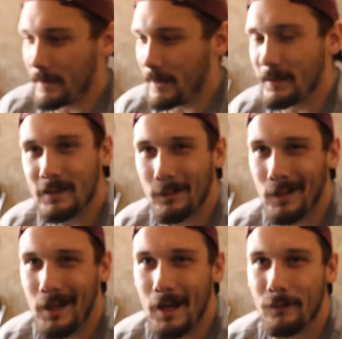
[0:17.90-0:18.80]
It's
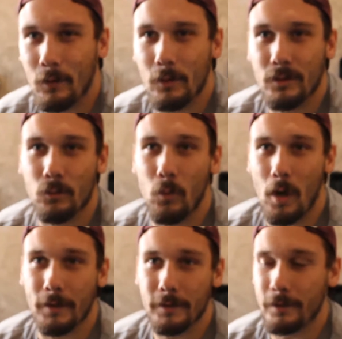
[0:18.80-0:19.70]
something that I've always
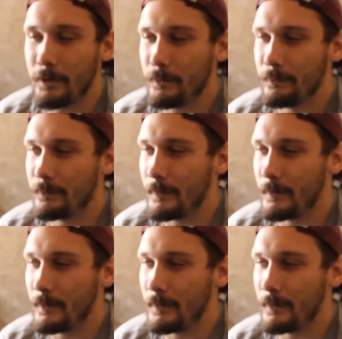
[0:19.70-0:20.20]
wanted to do